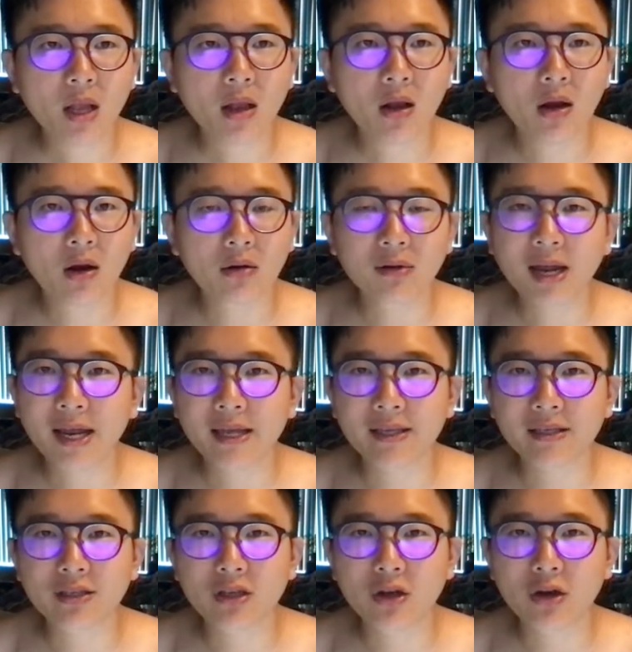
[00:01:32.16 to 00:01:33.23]
Alright,
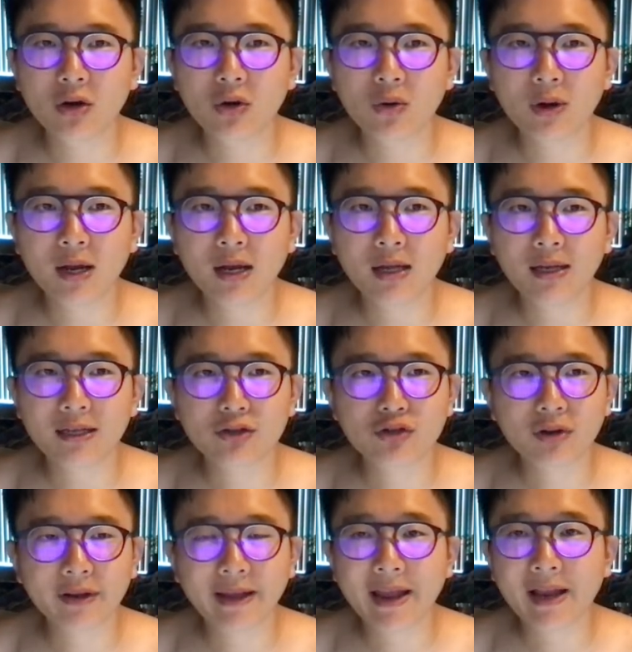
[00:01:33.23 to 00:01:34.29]
so let's
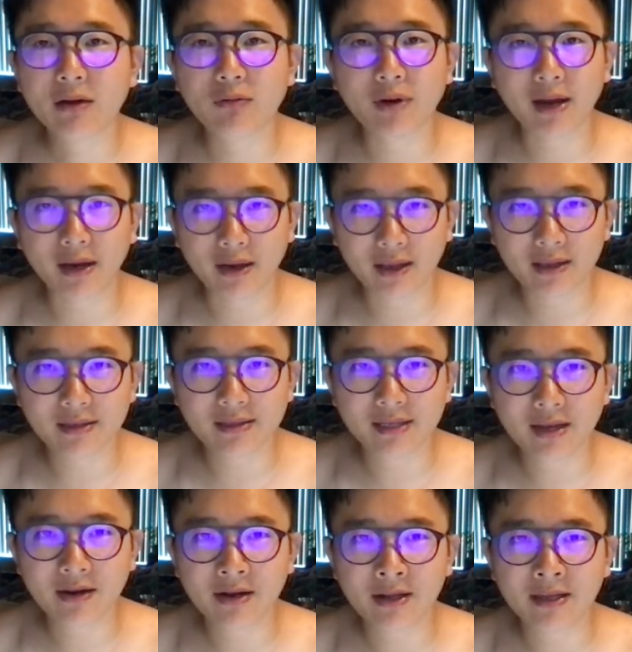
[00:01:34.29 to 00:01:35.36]
try HackerRank and see how
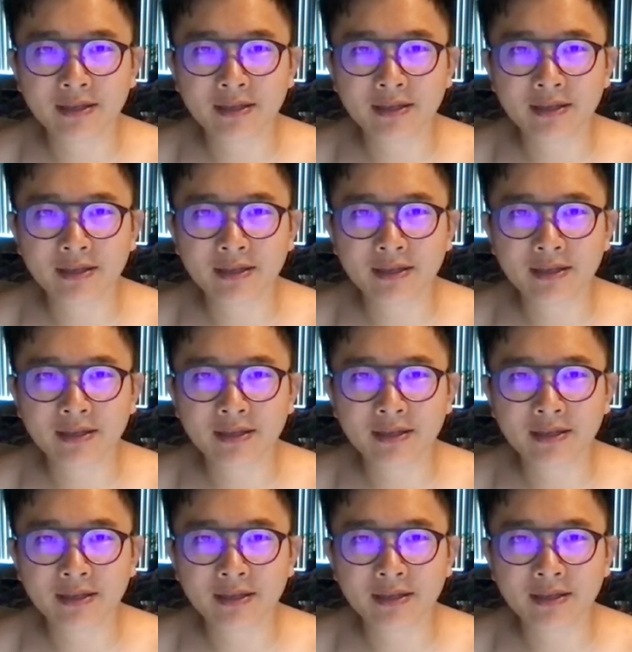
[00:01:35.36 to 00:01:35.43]
it is.